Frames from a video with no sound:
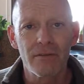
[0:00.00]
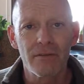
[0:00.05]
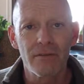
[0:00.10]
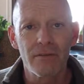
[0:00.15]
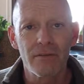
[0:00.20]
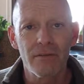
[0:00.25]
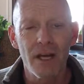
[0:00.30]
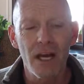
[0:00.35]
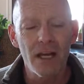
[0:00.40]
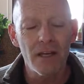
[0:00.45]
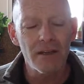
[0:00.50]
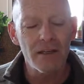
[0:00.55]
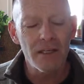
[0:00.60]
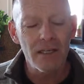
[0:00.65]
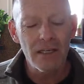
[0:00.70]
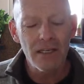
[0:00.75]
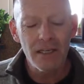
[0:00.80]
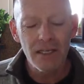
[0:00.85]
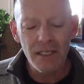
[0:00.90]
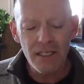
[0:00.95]
And
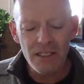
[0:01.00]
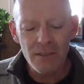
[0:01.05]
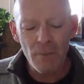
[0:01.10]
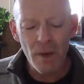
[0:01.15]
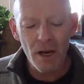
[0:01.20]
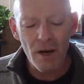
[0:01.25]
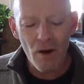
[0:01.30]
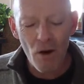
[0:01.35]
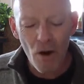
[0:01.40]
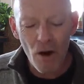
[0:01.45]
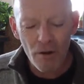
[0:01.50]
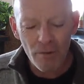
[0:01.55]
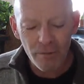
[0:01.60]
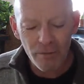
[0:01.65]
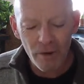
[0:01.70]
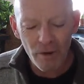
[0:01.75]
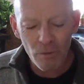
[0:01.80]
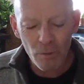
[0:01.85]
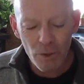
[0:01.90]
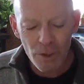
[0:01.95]
it is my
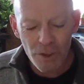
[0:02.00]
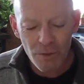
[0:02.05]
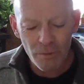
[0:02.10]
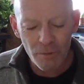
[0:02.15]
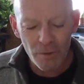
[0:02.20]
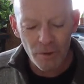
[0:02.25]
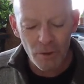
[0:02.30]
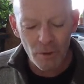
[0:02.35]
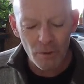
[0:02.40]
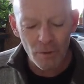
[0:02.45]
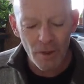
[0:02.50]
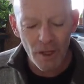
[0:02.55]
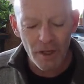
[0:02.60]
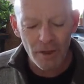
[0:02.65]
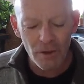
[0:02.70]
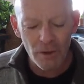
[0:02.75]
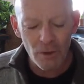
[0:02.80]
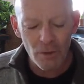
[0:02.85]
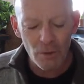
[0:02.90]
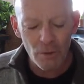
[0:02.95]
heartfelt wish for you that
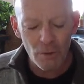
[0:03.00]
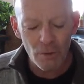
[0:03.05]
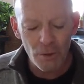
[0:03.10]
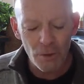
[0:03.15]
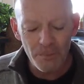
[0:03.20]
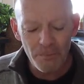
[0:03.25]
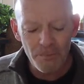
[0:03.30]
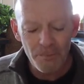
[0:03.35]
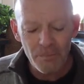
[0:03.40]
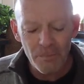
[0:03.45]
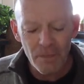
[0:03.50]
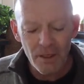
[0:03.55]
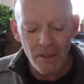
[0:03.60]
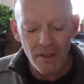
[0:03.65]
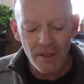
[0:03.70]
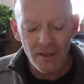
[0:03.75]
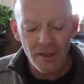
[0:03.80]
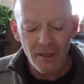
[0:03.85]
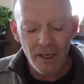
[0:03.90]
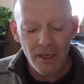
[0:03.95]
you
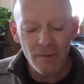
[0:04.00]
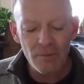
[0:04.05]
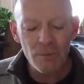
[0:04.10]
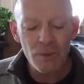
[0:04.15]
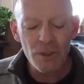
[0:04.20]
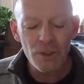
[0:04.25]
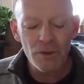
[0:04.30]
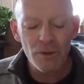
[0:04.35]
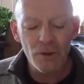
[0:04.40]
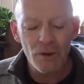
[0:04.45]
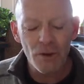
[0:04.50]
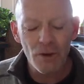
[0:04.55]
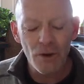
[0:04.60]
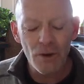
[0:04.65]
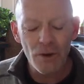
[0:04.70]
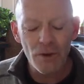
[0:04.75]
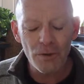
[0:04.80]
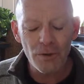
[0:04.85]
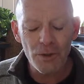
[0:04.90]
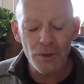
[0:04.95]
come to
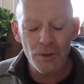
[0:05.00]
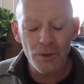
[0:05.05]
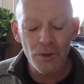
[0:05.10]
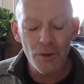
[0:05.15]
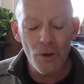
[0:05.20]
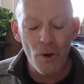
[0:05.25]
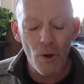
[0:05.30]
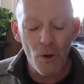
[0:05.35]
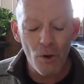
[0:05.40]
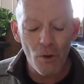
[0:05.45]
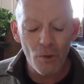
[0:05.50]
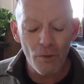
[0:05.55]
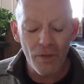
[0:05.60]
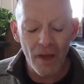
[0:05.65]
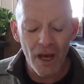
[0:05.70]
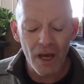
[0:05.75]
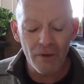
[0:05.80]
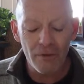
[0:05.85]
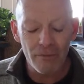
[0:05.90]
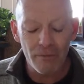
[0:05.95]
learn to know
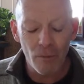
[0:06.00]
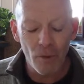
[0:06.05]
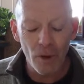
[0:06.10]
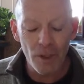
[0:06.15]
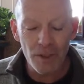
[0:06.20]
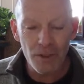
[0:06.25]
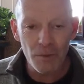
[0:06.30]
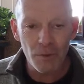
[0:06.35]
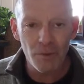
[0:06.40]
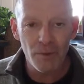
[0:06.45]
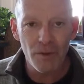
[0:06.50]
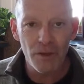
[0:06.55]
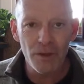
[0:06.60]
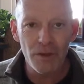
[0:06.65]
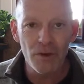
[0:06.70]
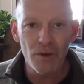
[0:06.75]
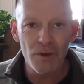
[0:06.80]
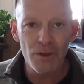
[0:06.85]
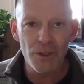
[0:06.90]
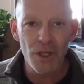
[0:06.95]
that voice within
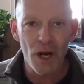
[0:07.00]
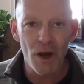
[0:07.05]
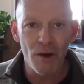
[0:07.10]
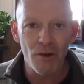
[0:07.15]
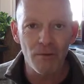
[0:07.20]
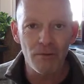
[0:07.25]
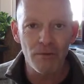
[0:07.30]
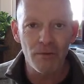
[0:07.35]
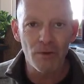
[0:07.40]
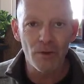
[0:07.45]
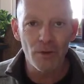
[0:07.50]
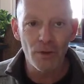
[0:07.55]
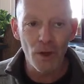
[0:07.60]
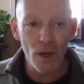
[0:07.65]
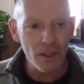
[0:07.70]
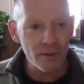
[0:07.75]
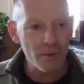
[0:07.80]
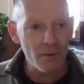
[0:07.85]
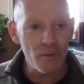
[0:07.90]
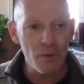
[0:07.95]
yourself,
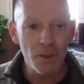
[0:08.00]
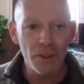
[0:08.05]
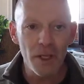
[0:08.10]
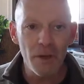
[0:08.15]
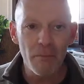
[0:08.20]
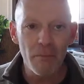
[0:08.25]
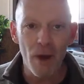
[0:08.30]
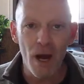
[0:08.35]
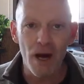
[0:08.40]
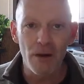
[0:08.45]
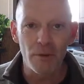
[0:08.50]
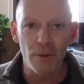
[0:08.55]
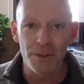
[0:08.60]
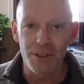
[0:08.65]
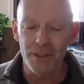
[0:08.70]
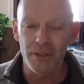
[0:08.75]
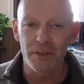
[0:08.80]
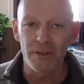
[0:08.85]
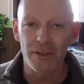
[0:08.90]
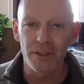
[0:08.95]
not the one that babbles
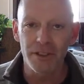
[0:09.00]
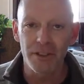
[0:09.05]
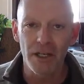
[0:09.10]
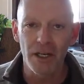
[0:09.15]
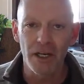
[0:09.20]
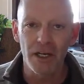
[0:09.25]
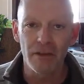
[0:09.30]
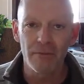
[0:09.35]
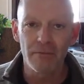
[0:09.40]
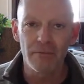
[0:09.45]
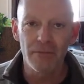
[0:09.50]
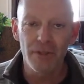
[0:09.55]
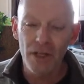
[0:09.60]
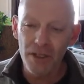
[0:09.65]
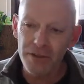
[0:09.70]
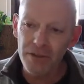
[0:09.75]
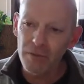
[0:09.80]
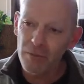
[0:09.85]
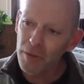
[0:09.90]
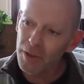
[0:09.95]
all the time, not
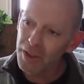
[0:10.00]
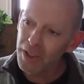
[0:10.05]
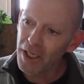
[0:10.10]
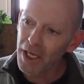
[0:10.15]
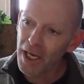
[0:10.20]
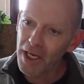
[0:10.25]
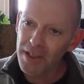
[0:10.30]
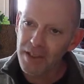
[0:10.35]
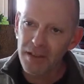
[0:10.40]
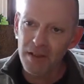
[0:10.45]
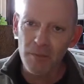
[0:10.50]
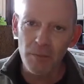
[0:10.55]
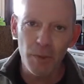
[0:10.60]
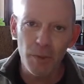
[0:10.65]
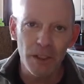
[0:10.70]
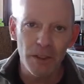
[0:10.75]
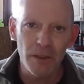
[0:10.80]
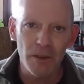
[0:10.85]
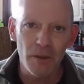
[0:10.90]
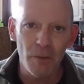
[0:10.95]
the one that has an
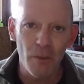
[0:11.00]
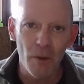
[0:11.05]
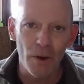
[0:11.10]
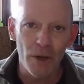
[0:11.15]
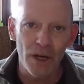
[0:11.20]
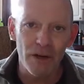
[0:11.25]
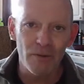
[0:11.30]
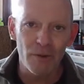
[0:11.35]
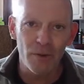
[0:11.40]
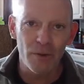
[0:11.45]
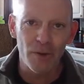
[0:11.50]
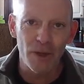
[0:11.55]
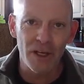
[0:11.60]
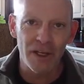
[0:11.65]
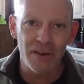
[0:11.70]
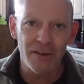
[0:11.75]
opinion about everything.